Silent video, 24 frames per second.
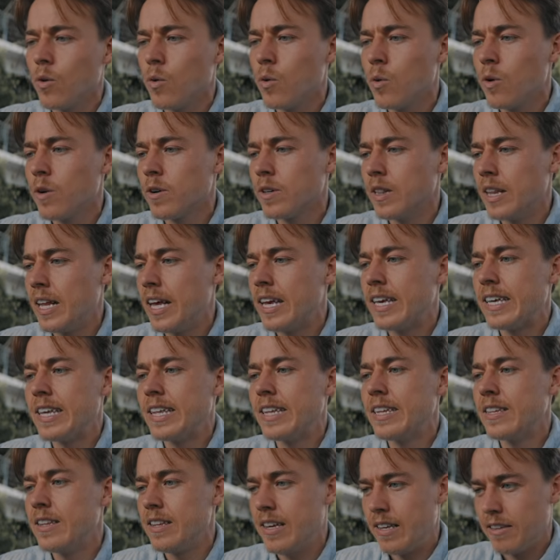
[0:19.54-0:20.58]
or like
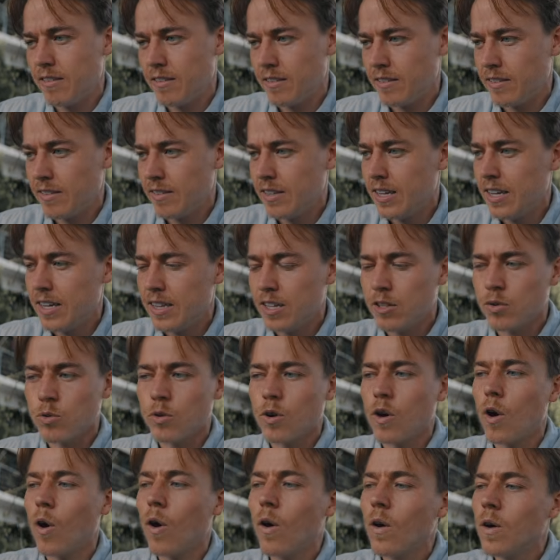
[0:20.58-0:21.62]
this. These
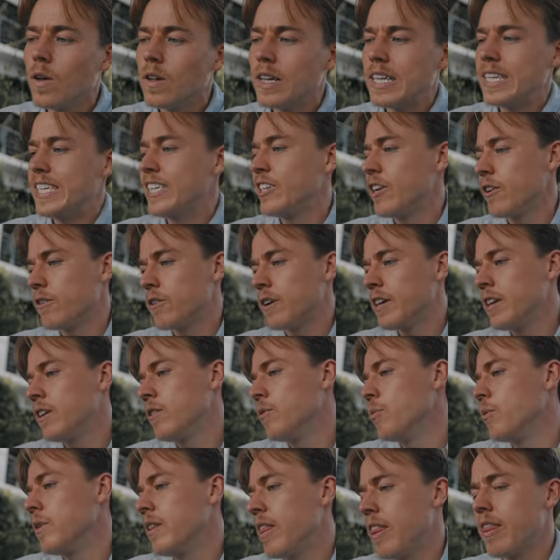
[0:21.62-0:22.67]
are all
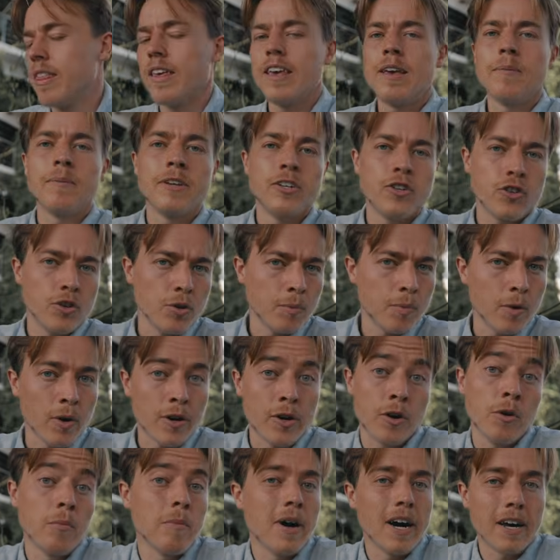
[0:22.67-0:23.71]
generated with the Image
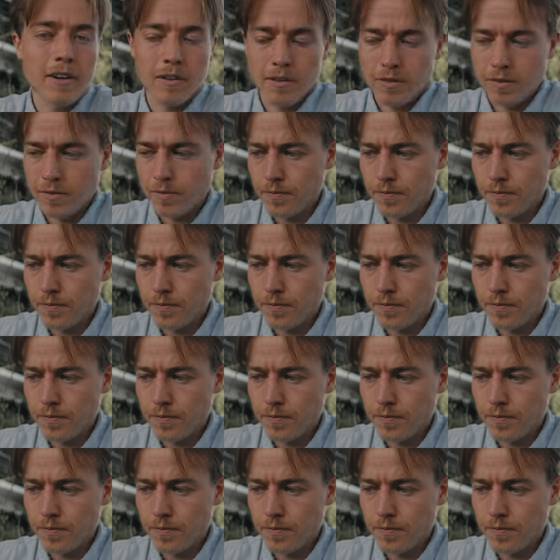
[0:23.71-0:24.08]
2.0 model.